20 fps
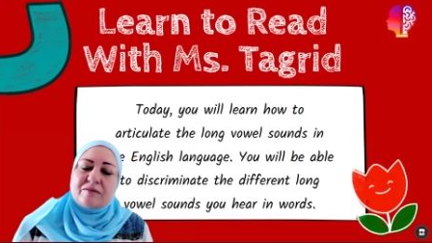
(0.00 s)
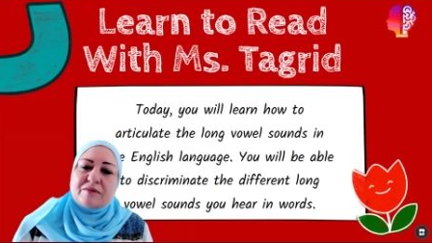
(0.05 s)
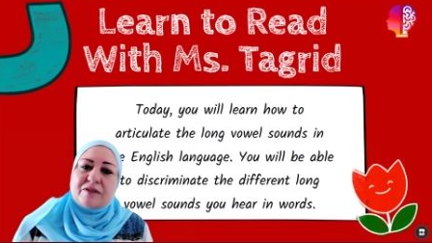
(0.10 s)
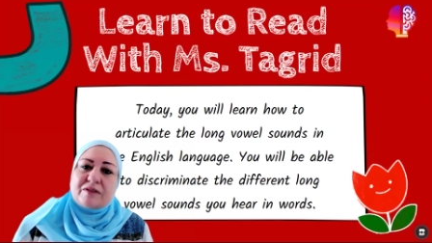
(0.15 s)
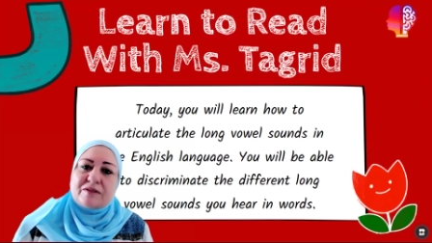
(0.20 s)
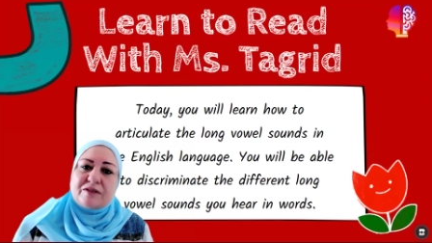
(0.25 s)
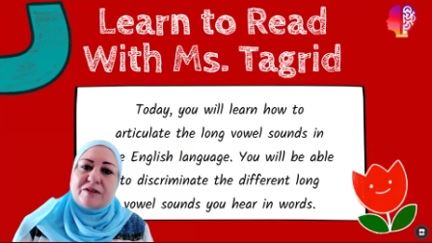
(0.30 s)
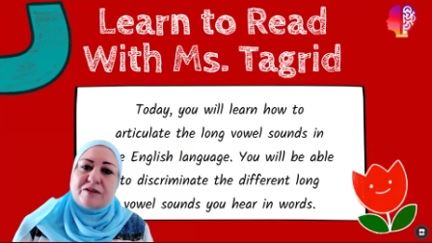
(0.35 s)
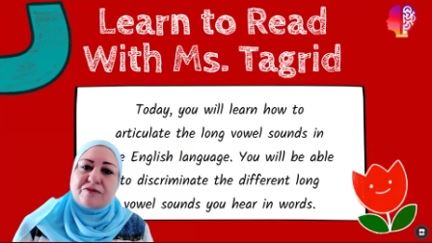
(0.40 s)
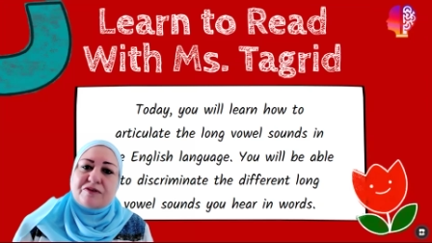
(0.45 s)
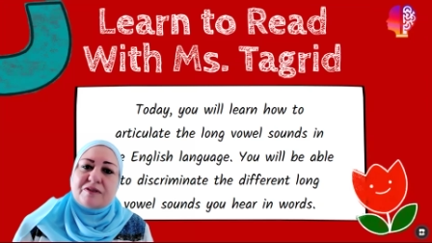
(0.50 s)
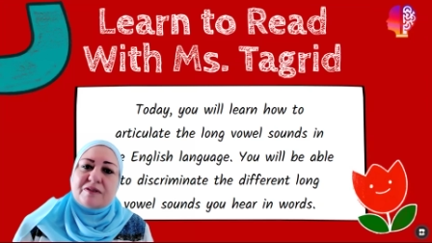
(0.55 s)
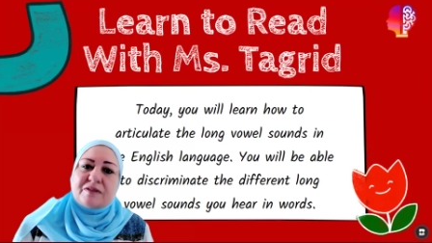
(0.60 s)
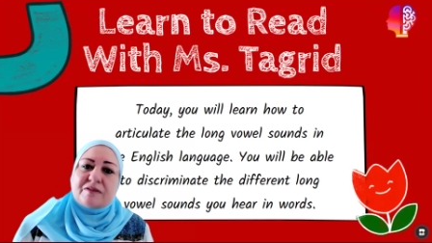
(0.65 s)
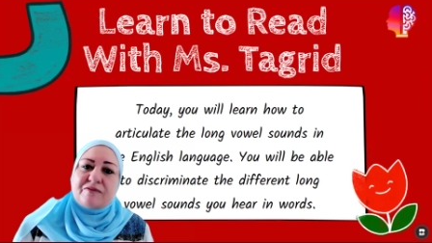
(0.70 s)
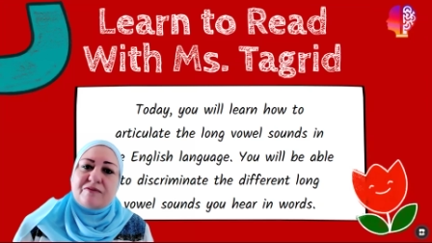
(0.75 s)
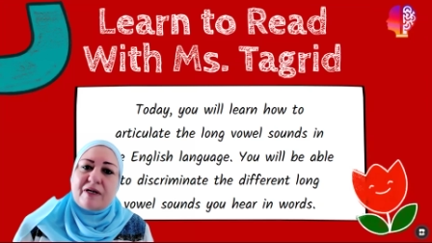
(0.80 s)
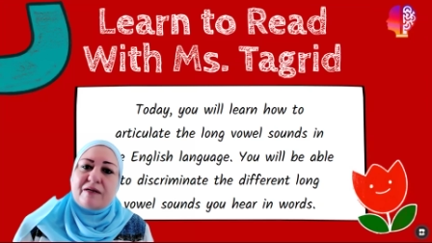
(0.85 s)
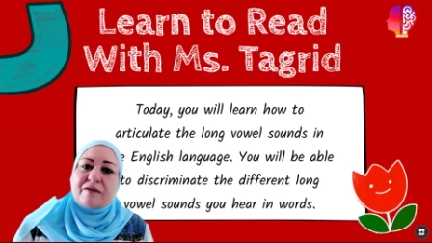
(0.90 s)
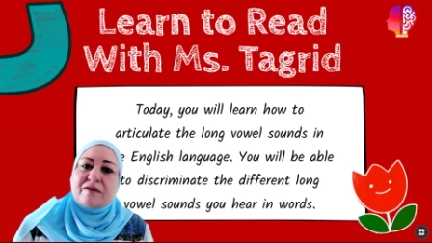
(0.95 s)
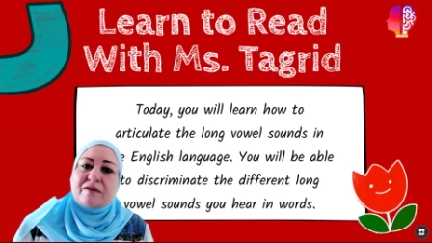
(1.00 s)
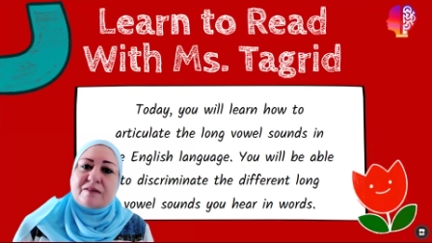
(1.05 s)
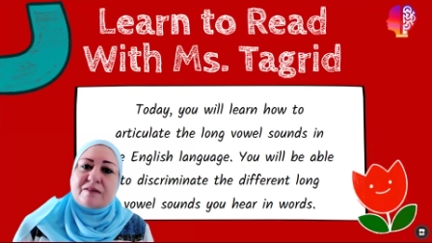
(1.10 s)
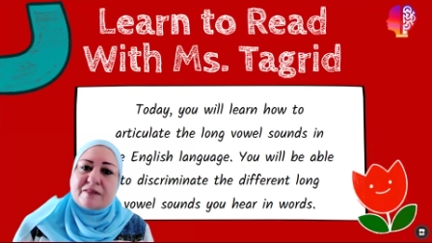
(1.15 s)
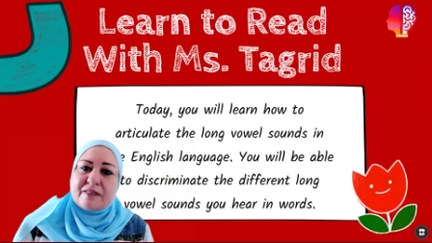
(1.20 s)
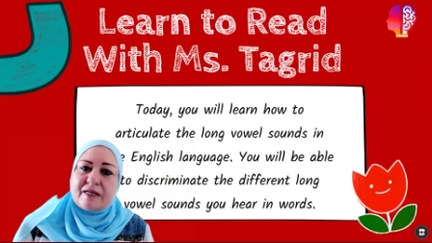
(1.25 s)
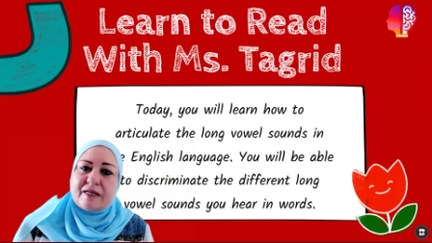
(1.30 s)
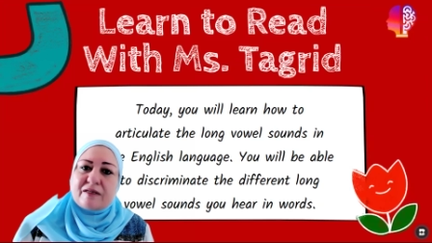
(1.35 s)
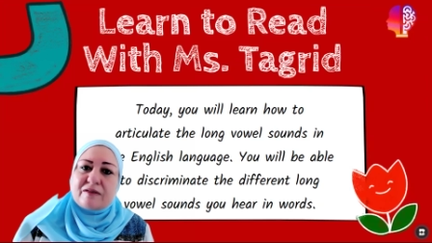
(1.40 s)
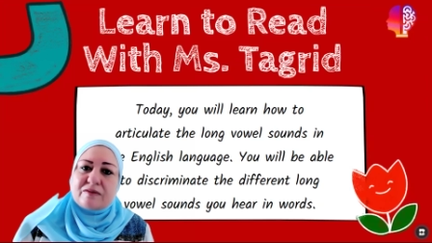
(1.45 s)
the different vowel
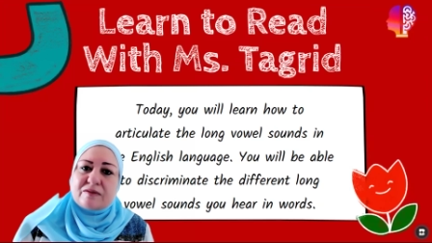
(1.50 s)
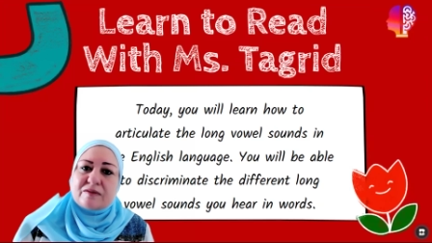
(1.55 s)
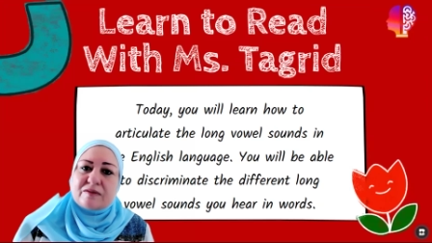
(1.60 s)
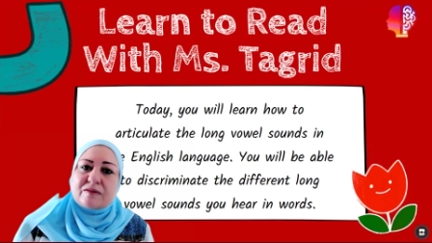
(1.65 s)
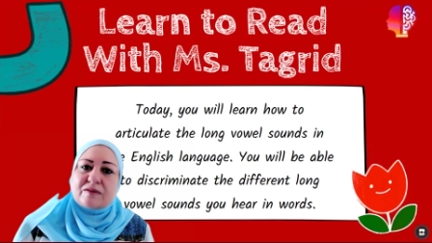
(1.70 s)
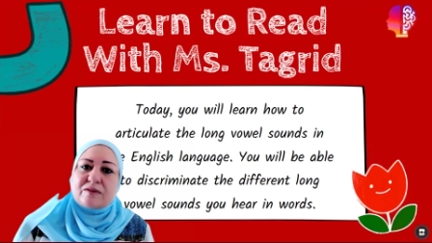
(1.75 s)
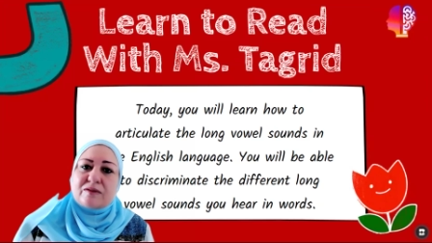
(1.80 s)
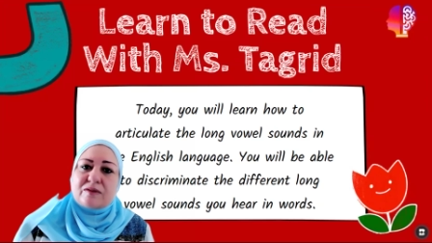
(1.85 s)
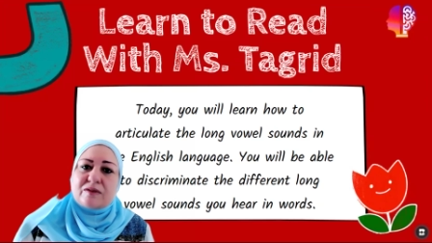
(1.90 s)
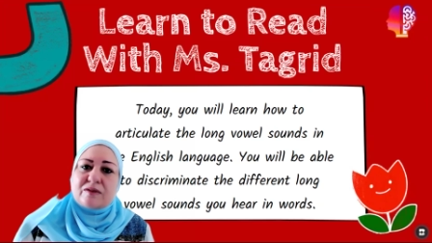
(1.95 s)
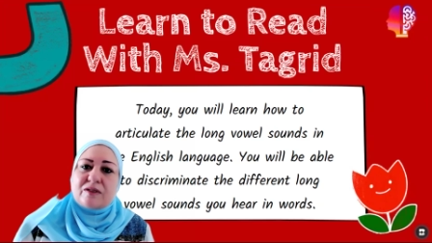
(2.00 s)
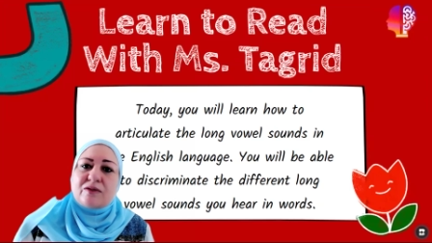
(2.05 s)
sounds